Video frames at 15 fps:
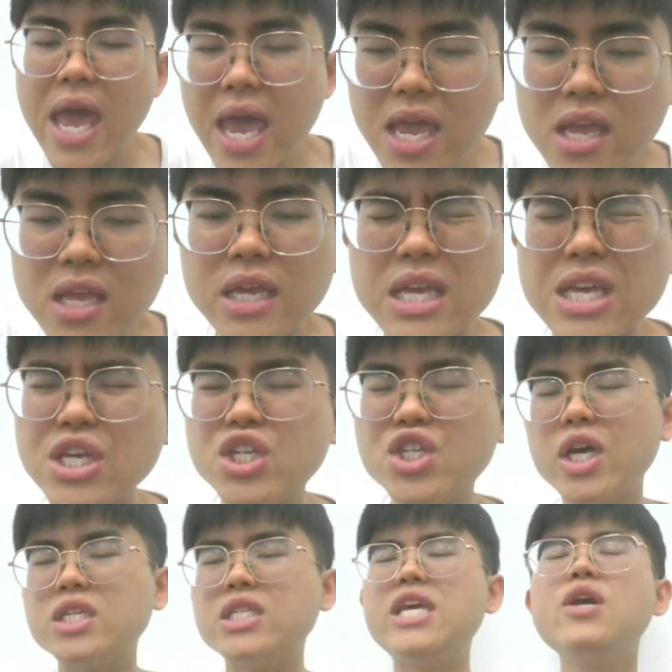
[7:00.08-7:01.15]
A is
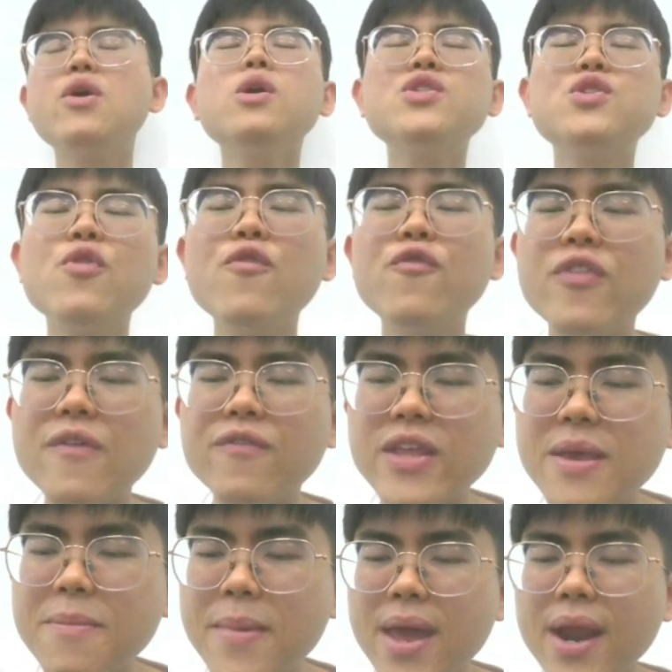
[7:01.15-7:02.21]
just equal to
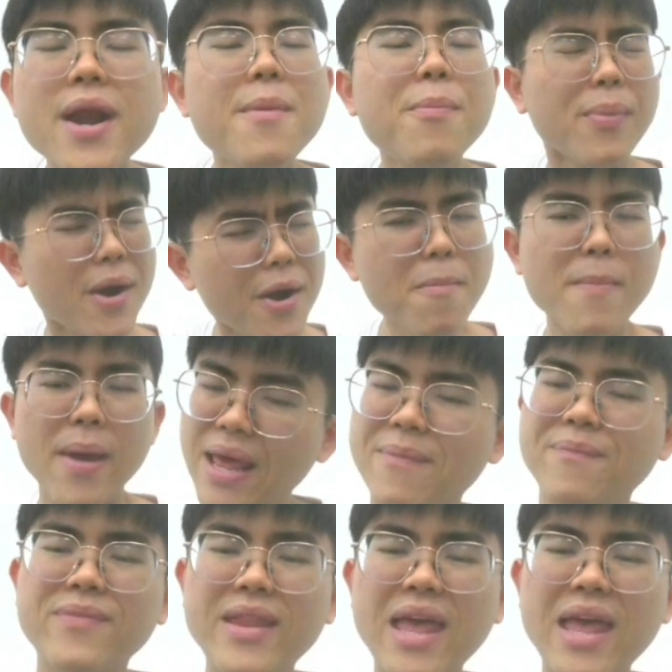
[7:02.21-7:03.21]
50 meters per minute.